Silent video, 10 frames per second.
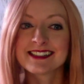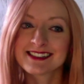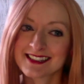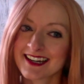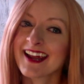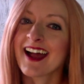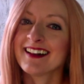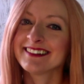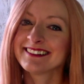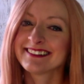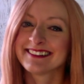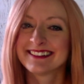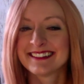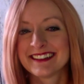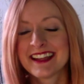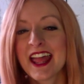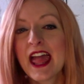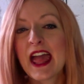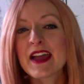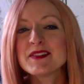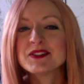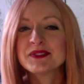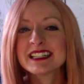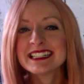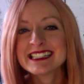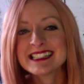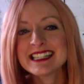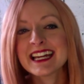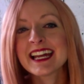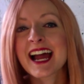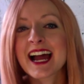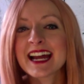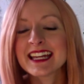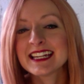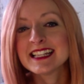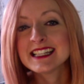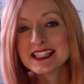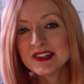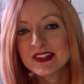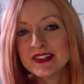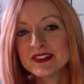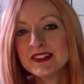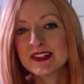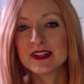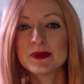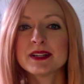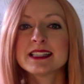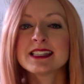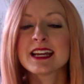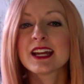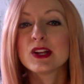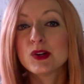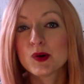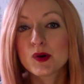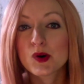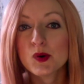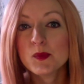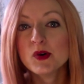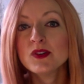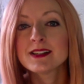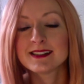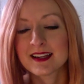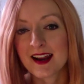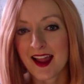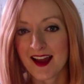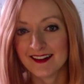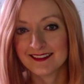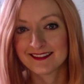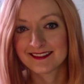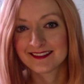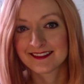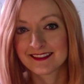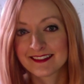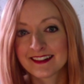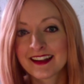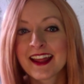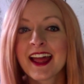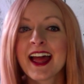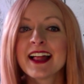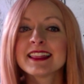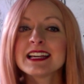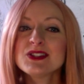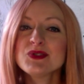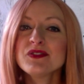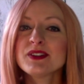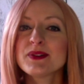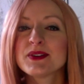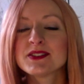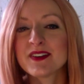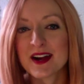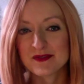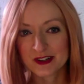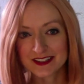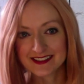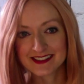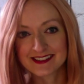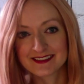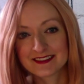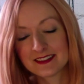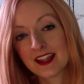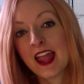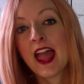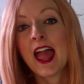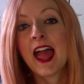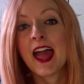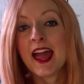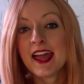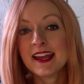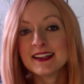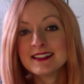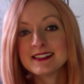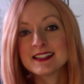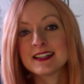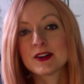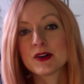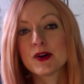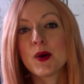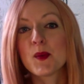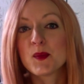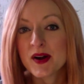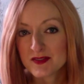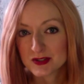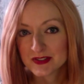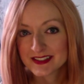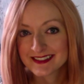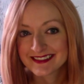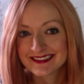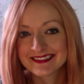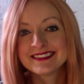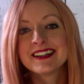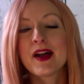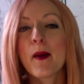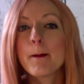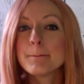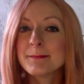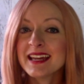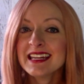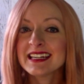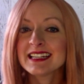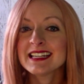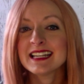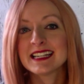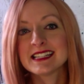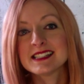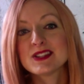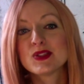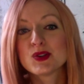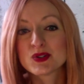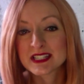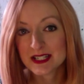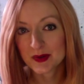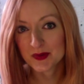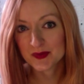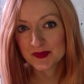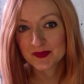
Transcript: Cereal. If you wanted to say, I eat cereal, you would say, yo como cereal. Let's review those 5 words. Eggs are huevos. Bacon is tocino.